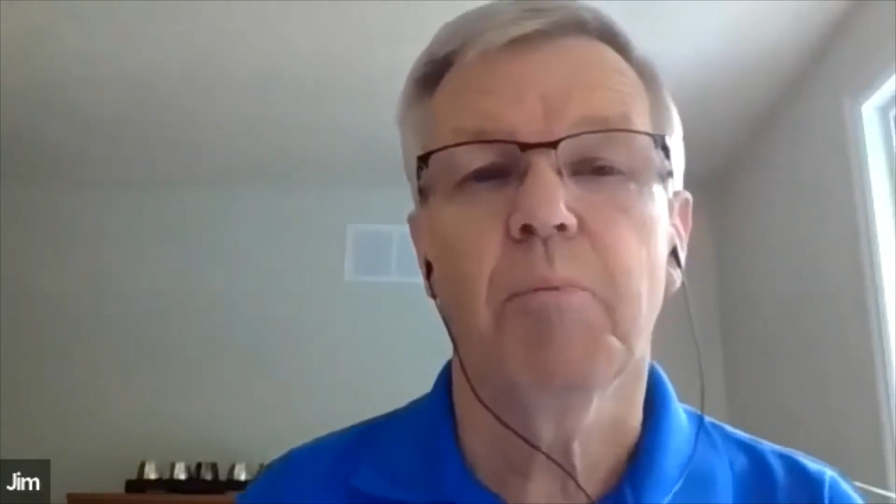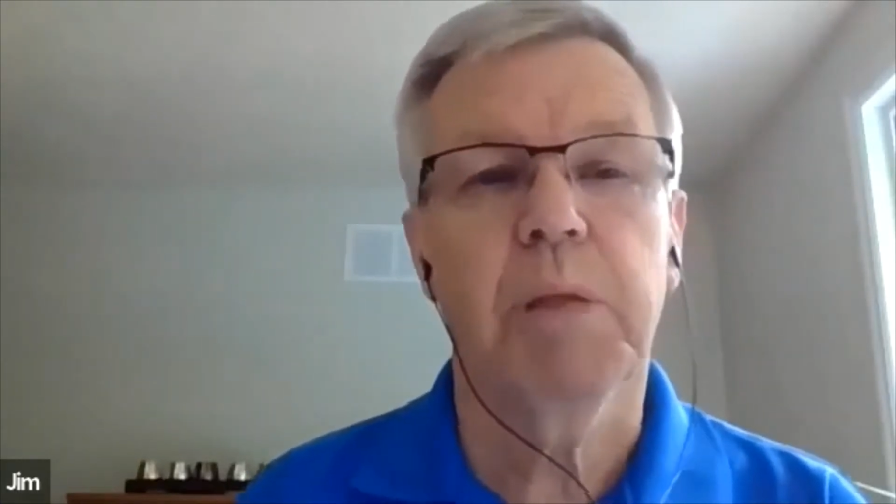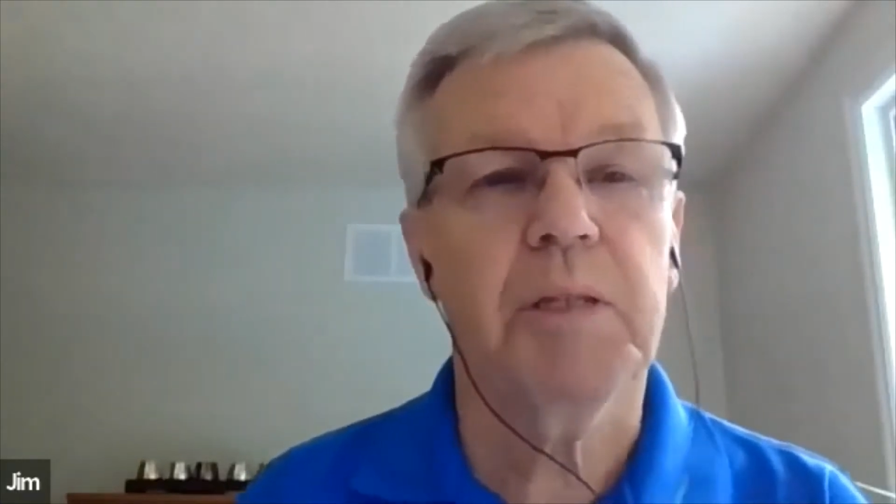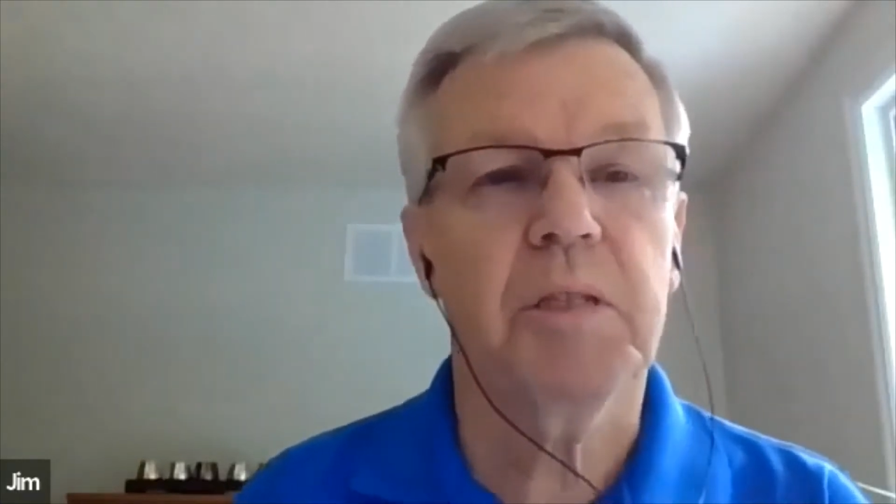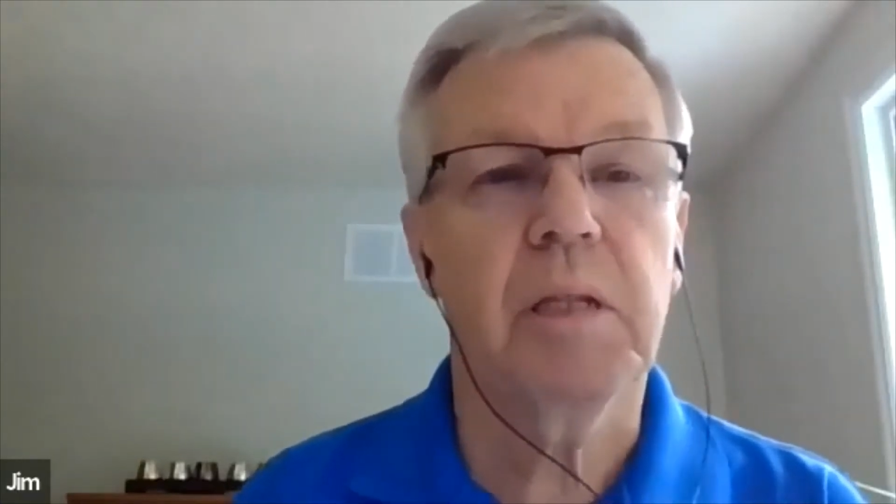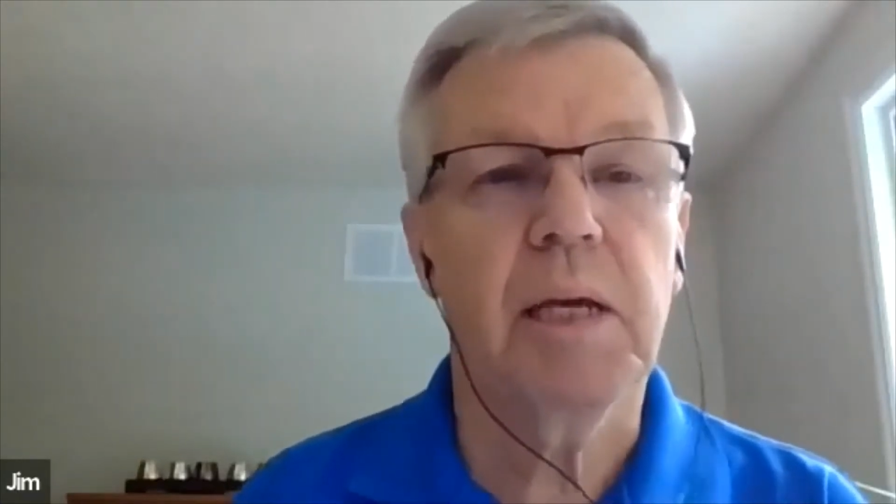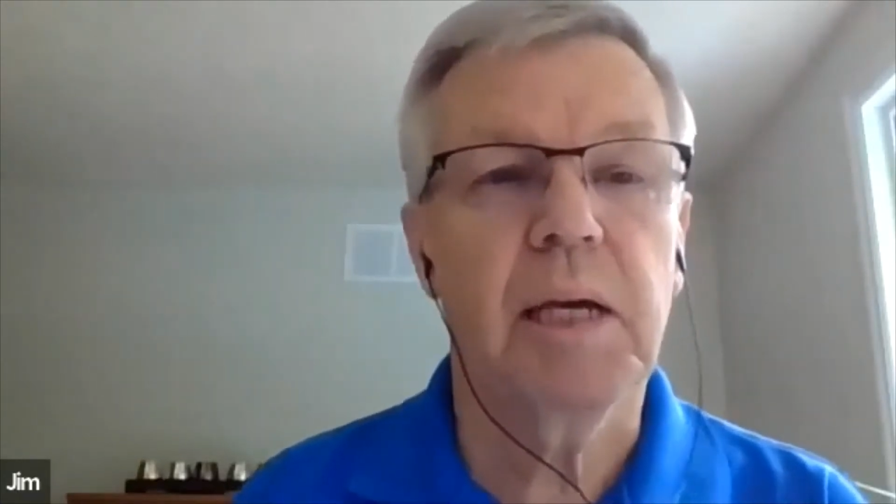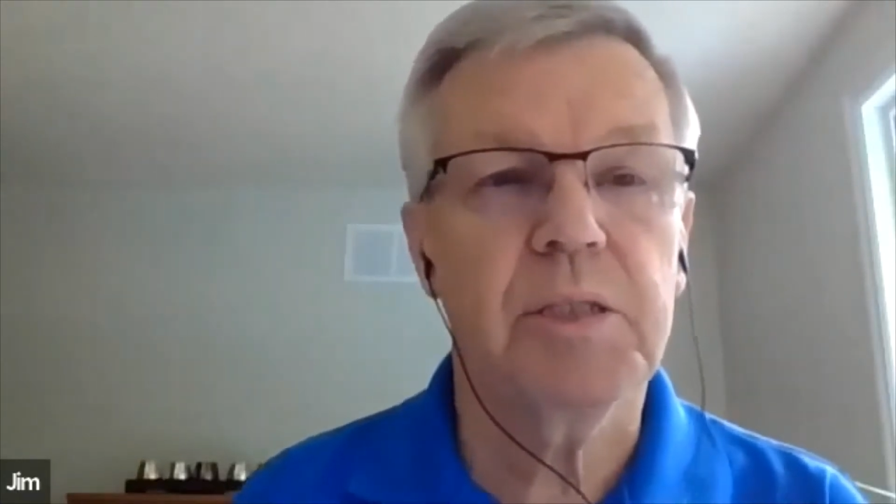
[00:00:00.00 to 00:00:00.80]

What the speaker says: plexiglass